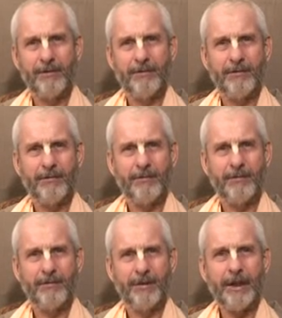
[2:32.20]

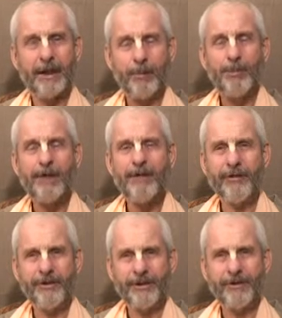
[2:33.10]
a
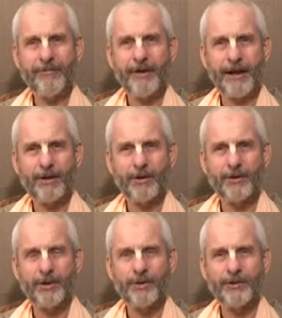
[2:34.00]
malevolent effect
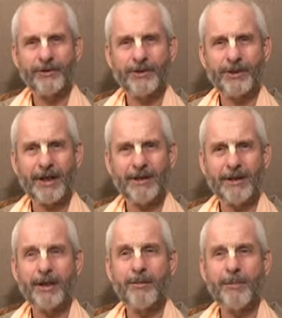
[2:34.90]
on human
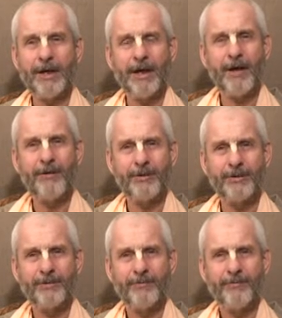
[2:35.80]
society, and the many
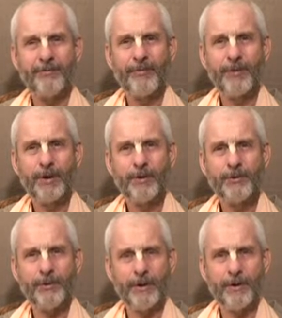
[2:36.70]
others.
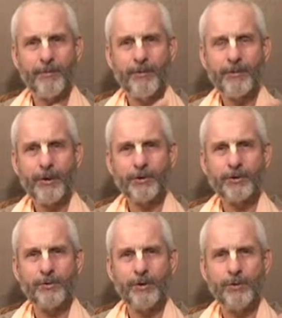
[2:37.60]
So there those
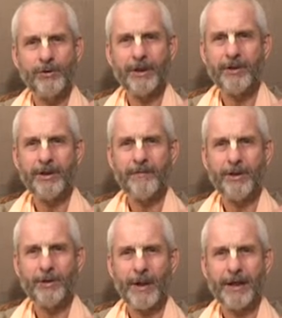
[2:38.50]
who use their
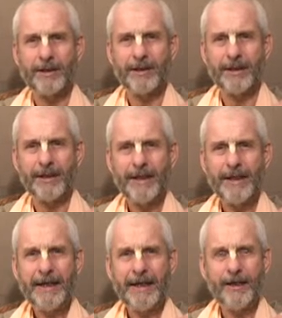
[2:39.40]
individuality
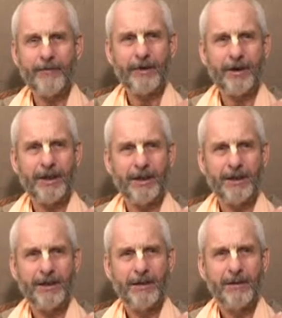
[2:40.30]
in a
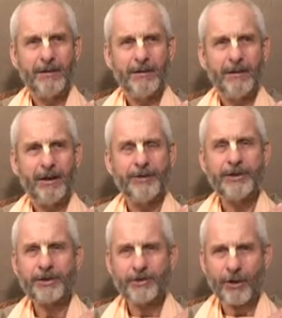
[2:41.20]
very
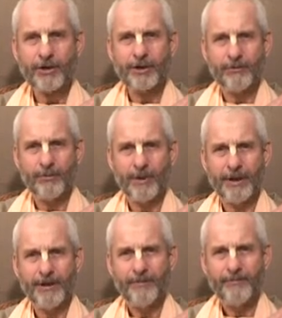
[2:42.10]
destructive way,